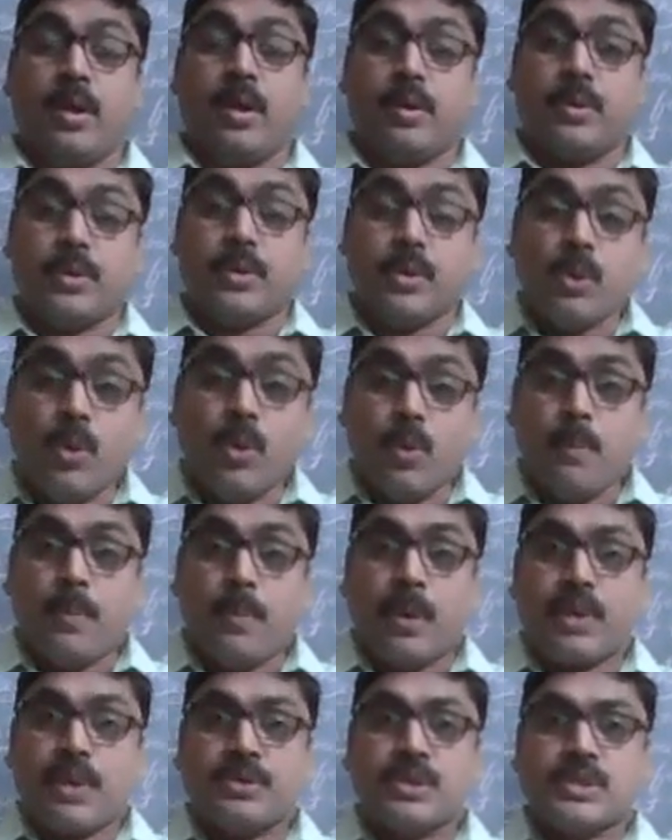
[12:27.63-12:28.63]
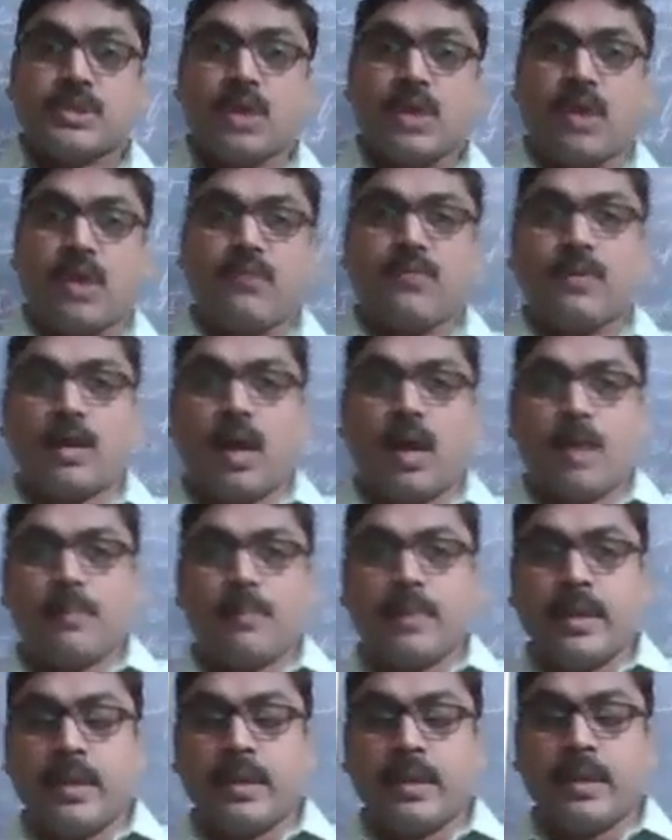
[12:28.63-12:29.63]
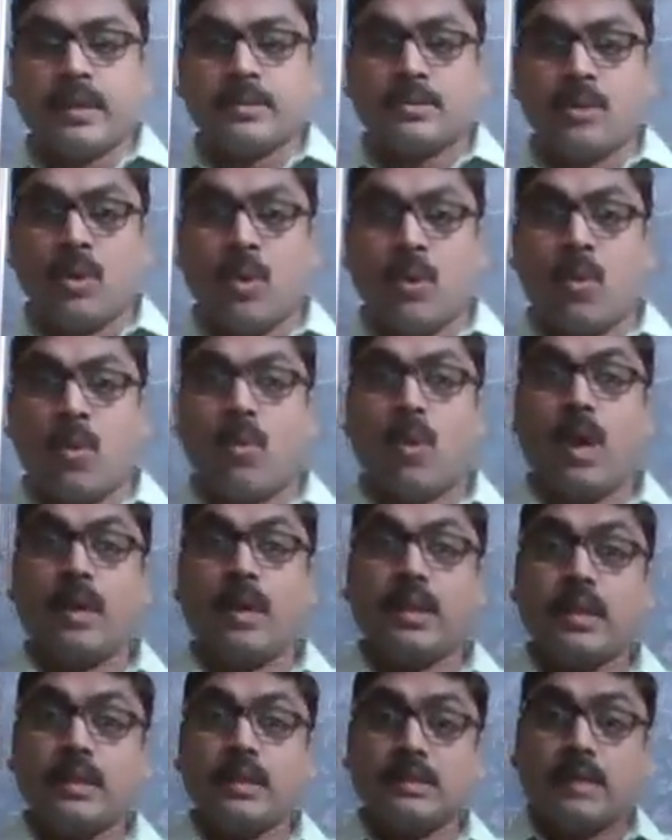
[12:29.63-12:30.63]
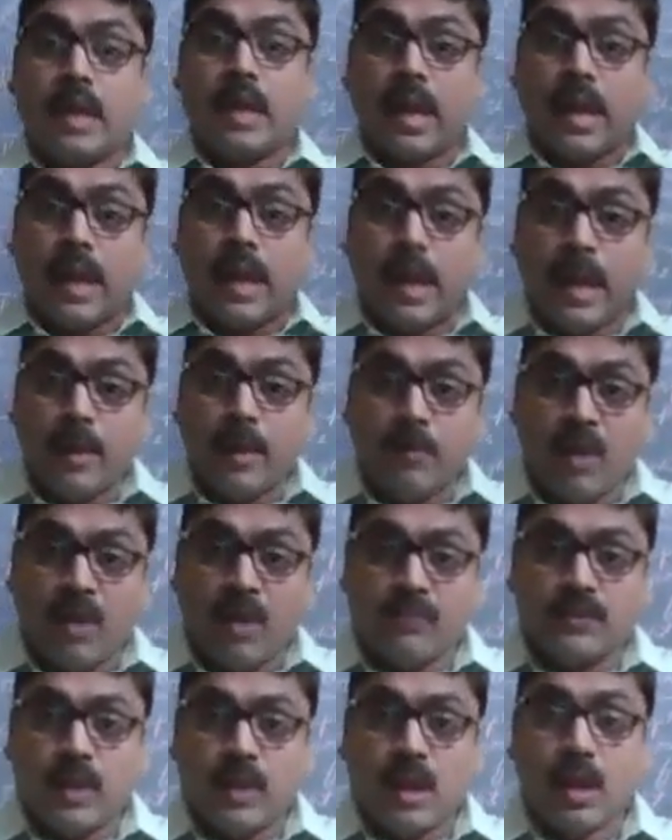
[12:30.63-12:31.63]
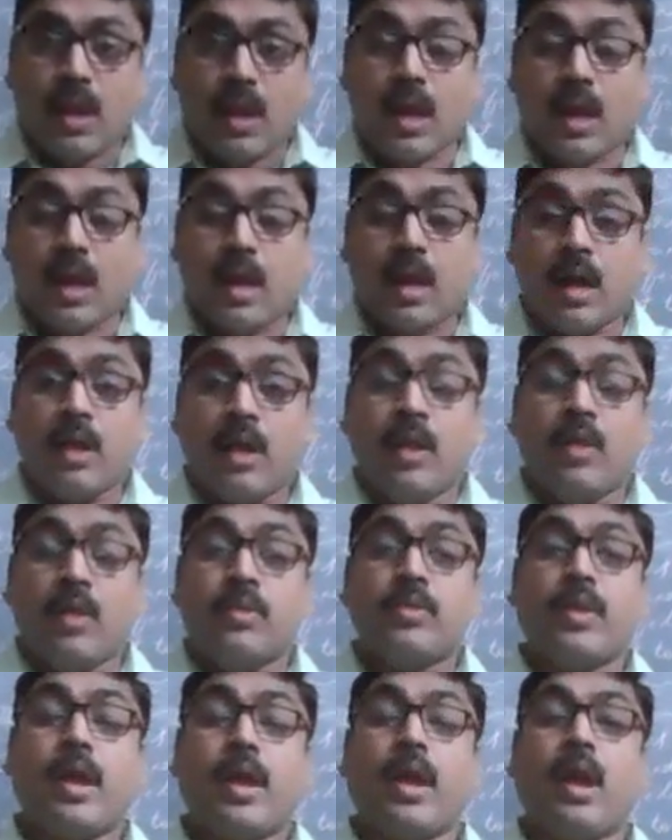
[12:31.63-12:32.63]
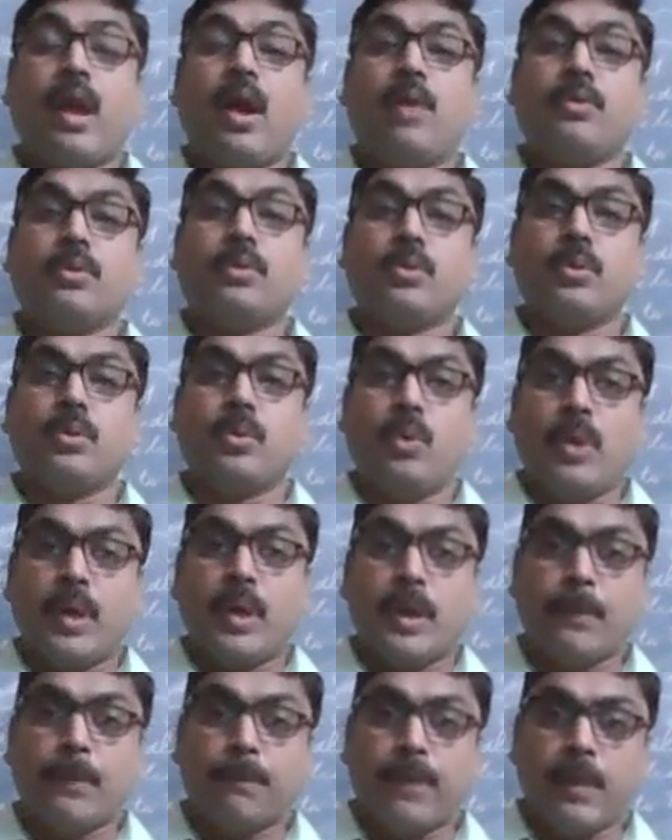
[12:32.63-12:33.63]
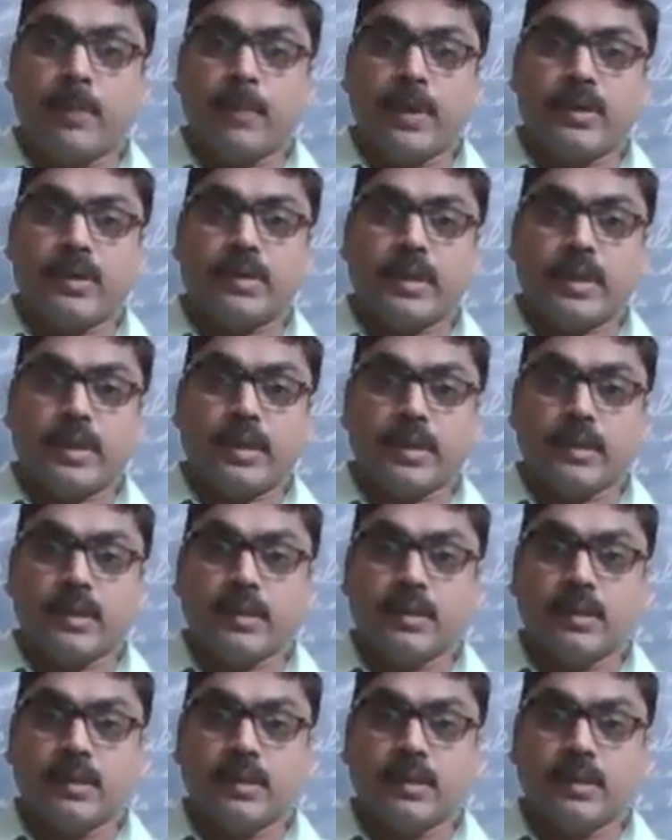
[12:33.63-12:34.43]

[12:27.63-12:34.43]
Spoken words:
Due process of law means what is the aim of the law, they have to implement it.